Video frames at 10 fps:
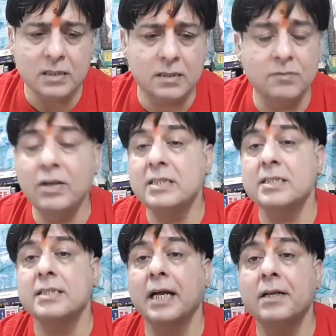the
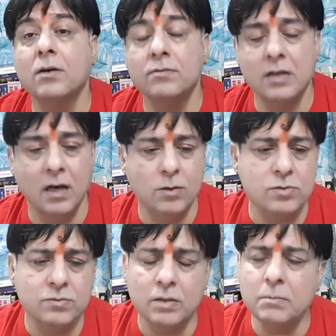west side of the
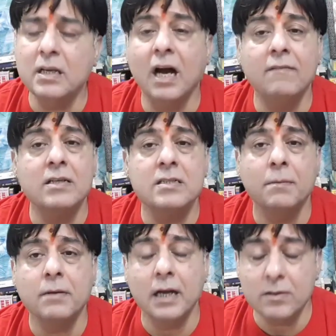house will be having
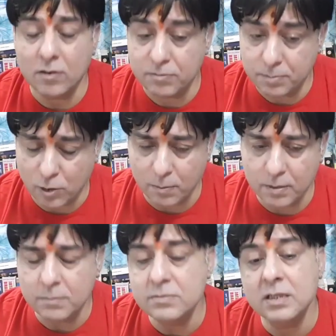some kind of
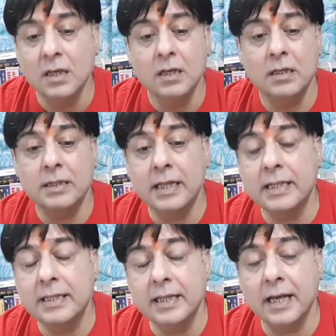problems.
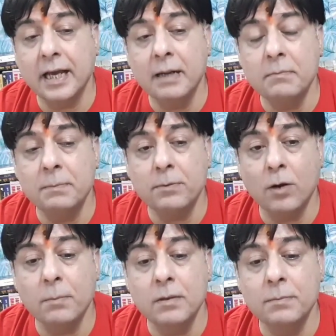Then there can be
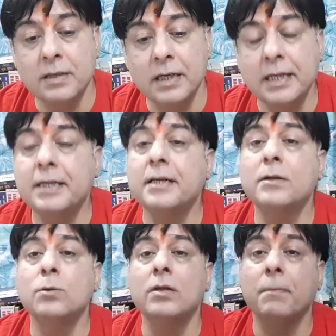problem
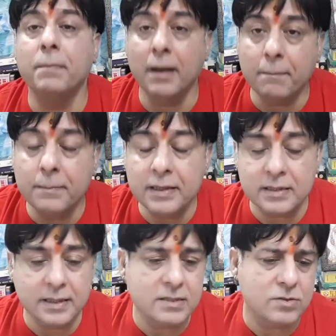related to the
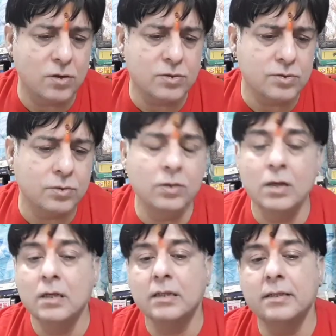plumbing things also.
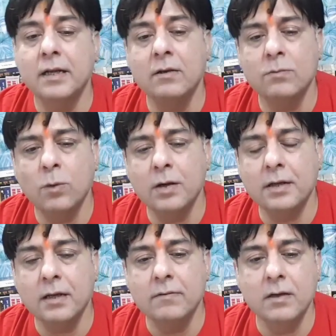Then
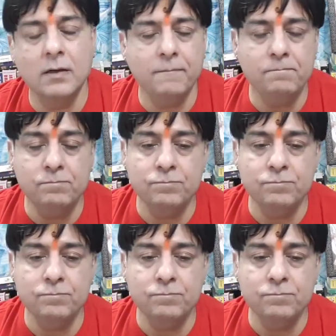whatever